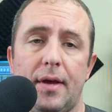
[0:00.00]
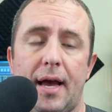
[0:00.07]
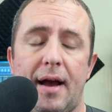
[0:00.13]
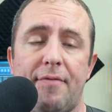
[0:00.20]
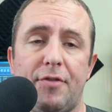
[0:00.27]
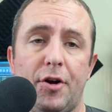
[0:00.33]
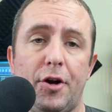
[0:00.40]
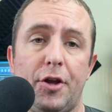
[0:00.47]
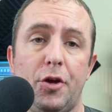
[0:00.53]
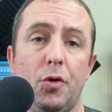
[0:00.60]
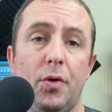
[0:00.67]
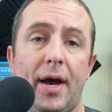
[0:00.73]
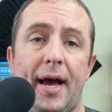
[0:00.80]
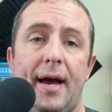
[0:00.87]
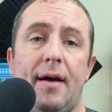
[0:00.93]
after
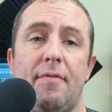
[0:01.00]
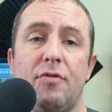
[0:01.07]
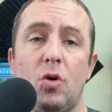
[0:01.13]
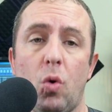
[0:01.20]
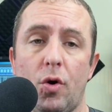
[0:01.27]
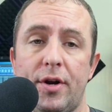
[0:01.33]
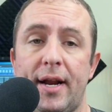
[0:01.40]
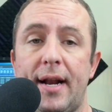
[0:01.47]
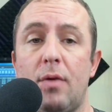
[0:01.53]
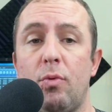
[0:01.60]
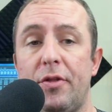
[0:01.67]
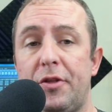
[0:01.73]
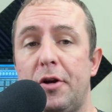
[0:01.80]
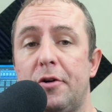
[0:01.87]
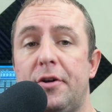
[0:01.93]
you have coordinated
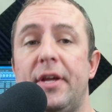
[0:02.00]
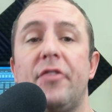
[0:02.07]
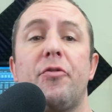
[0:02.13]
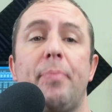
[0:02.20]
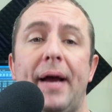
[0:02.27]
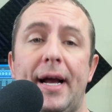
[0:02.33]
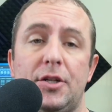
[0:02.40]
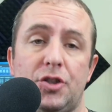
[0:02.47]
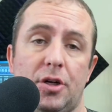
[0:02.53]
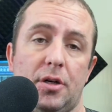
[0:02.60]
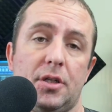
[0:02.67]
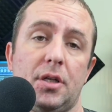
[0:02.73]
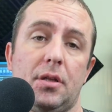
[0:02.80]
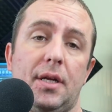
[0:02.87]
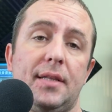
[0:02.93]
with your dispatcher
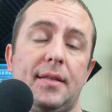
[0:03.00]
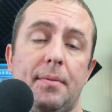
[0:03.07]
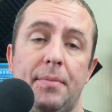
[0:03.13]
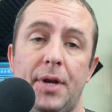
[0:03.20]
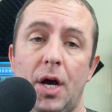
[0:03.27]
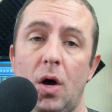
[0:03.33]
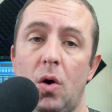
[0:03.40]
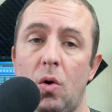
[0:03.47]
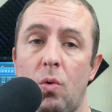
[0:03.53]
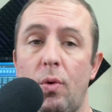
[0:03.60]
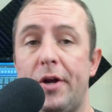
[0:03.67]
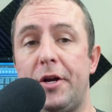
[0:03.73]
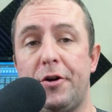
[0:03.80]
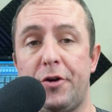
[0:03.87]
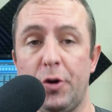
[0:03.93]
to let them know
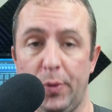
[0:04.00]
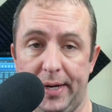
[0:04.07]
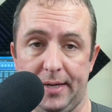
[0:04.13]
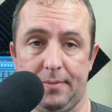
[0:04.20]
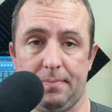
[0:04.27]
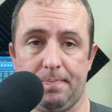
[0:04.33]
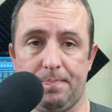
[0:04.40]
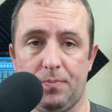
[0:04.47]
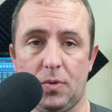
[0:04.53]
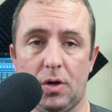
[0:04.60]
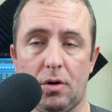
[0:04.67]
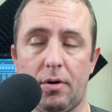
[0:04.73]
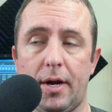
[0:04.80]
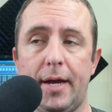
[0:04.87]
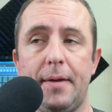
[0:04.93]
what you're doing.
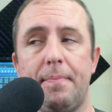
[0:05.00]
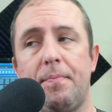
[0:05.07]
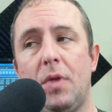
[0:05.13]
All right.